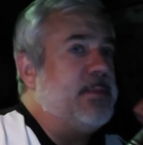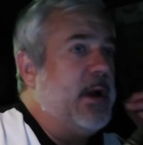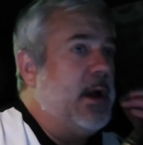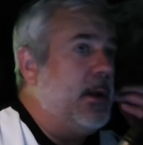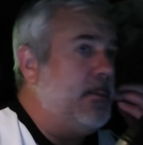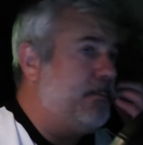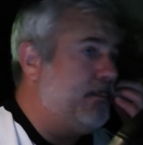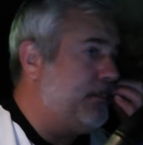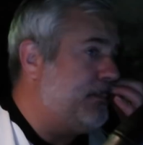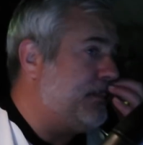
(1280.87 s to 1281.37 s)

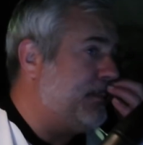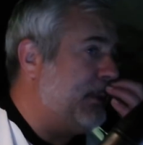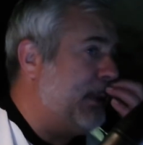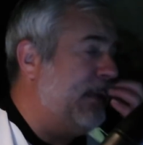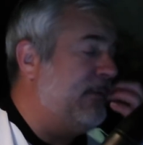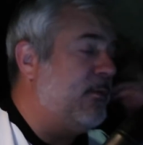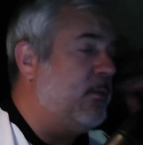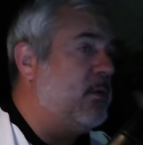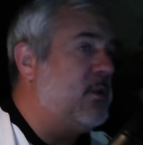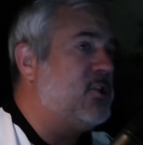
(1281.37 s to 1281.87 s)
but
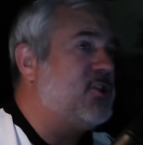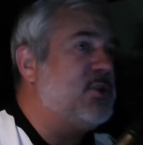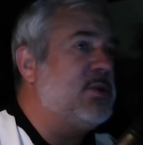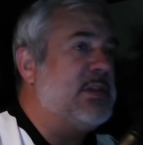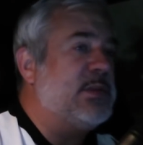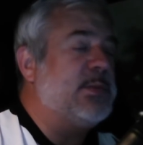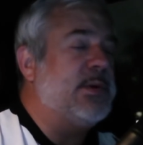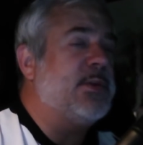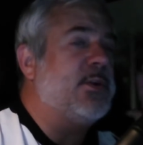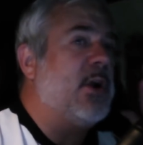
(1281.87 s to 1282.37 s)
even when she
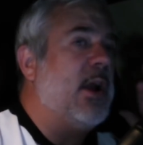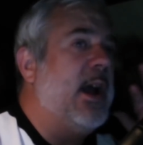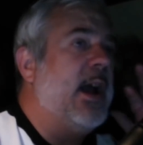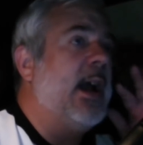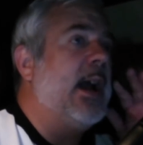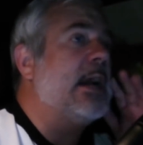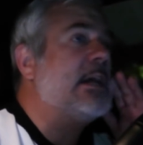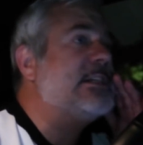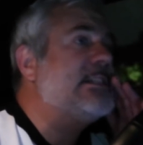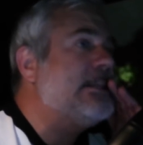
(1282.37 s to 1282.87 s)
was with her
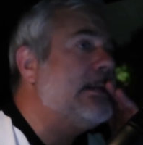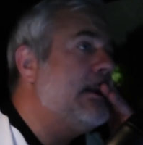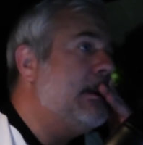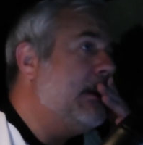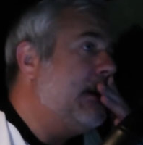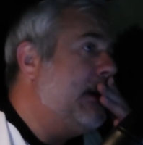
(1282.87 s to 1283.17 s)
ex,